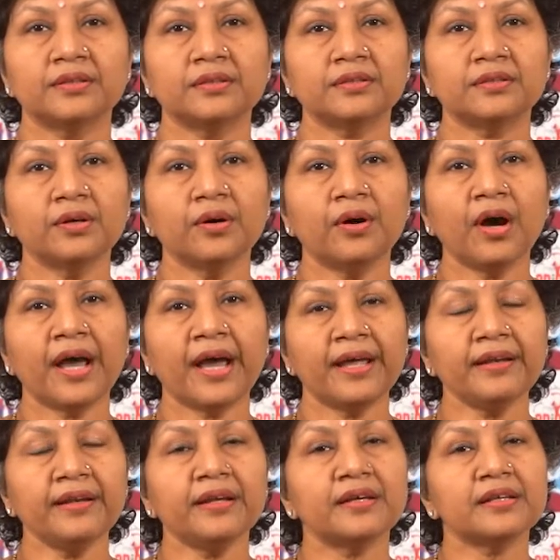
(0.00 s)
So,
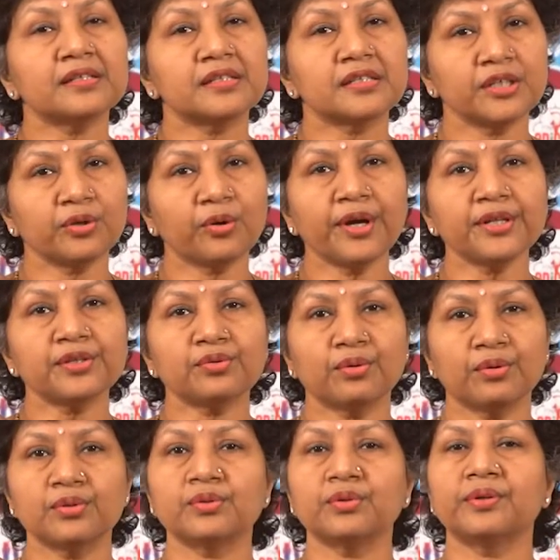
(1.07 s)
and steroids
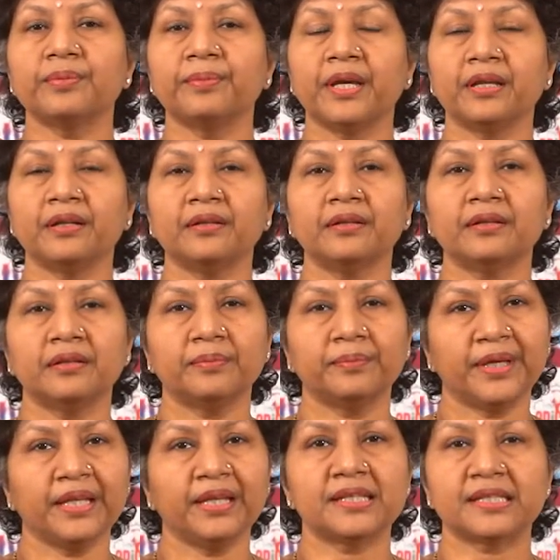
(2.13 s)
also remain the
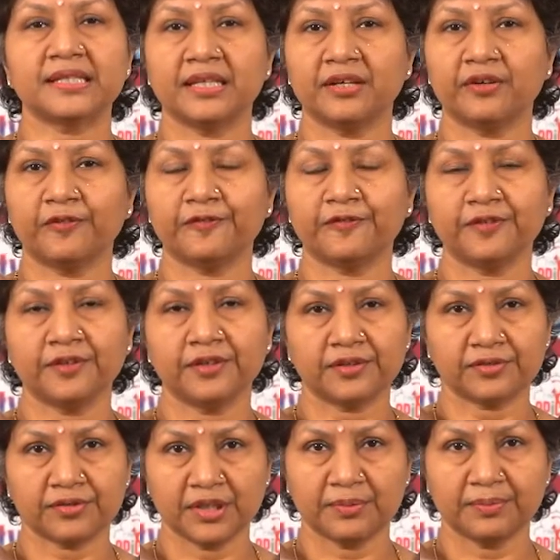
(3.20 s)
mainstay of
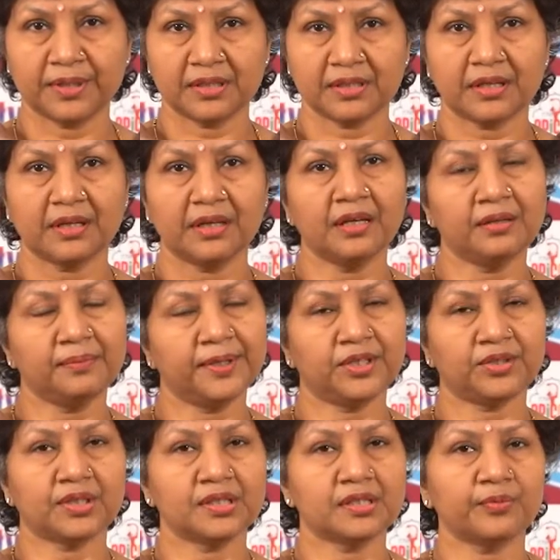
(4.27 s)
treatment in
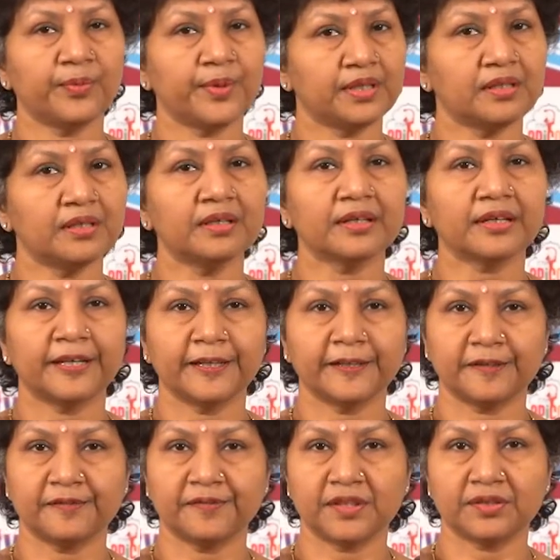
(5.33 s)
patients with
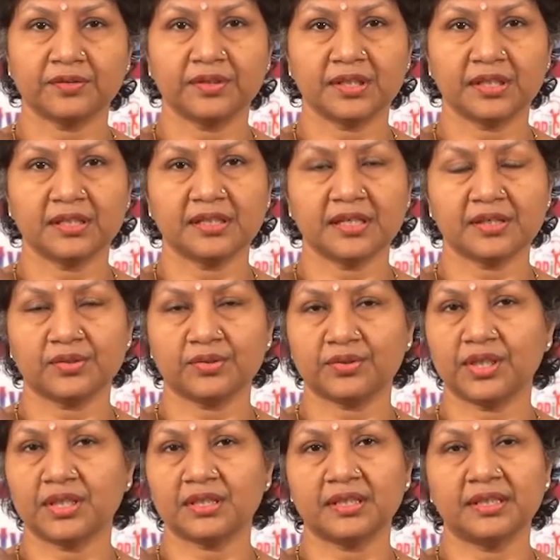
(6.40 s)
connective tissue disease
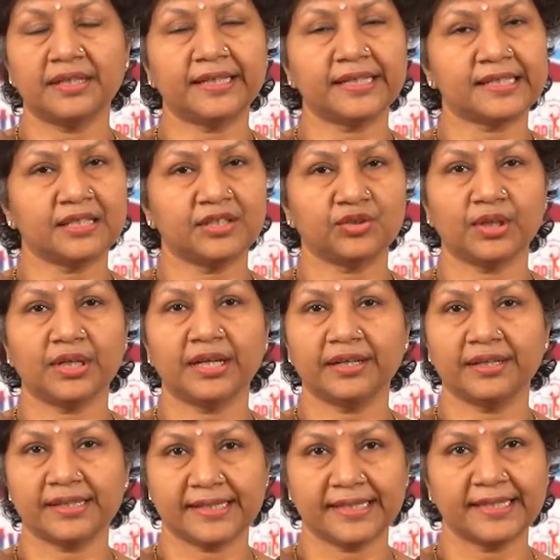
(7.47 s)
associated interstitial lung
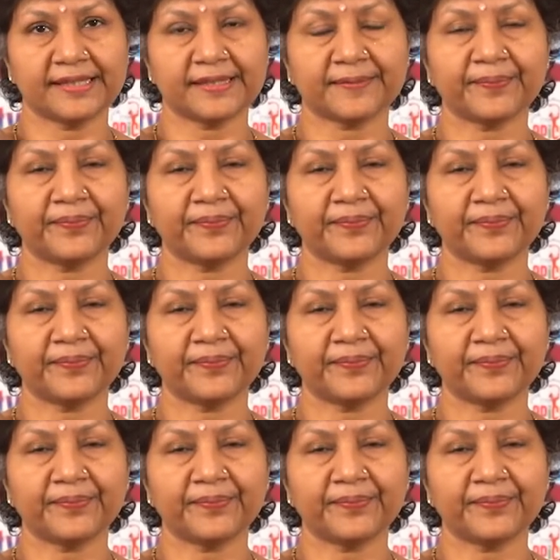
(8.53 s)
disease.